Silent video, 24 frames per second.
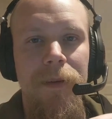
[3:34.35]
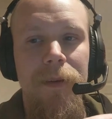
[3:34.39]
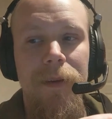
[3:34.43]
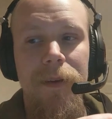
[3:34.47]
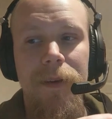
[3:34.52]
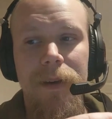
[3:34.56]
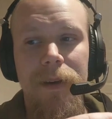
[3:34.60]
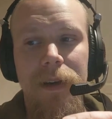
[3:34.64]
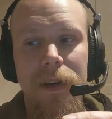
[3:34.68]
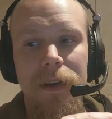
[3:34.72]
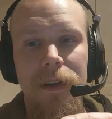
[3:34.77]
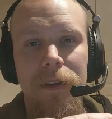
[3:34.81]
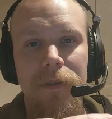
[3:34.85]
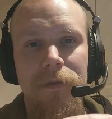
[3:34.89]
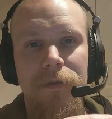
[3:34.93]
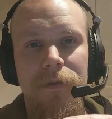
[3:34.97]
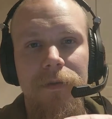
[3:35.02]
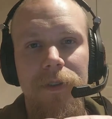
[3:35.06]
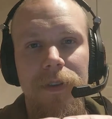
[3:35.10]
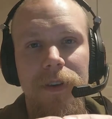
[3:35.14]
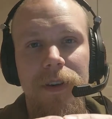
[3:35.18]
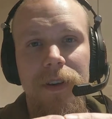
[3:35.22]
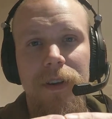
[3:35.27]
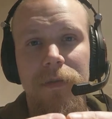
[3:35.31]
kind of
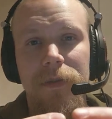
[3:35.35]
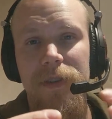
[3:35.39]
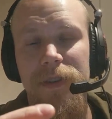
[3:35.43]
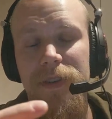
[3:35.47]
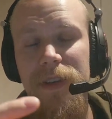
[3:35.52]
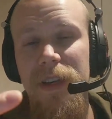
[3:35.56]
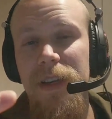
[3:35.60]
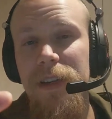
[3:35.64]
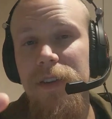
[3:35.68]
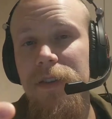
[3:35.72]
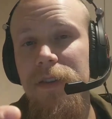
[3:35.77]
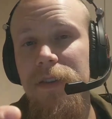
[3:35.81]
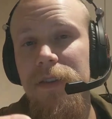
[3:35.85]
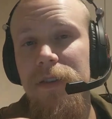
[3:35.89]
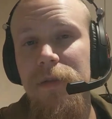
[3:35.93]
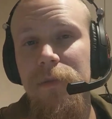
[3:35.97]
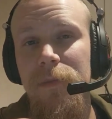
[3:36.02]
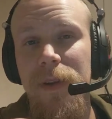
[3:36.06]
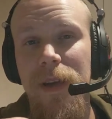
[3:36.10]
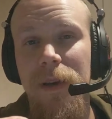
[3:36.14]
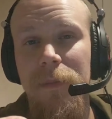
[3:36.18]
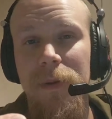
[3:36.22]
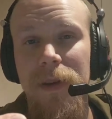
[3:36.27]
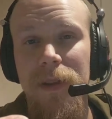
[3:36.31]
conversation to be
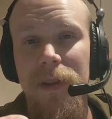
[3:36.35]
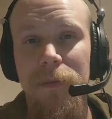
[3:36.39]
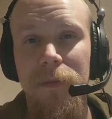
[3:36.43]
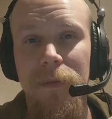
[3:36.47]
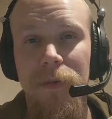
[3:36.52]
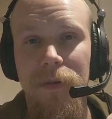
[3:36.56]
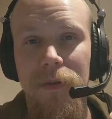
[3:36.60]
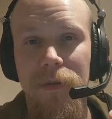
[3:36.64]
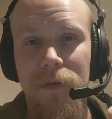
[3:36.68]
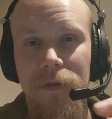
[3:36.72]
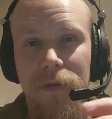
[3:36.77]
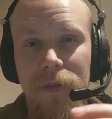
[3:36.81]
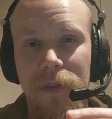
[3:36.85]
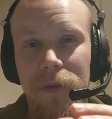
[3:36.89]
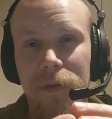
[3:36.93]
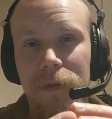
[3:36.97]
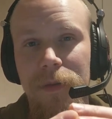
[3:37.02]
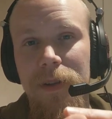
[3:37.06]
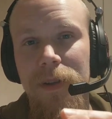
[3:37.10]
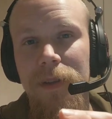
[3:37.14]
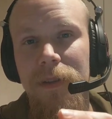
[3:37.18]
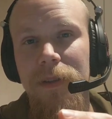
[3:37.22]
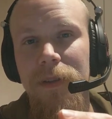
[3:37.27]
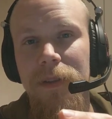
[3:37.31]
a bit more fluent.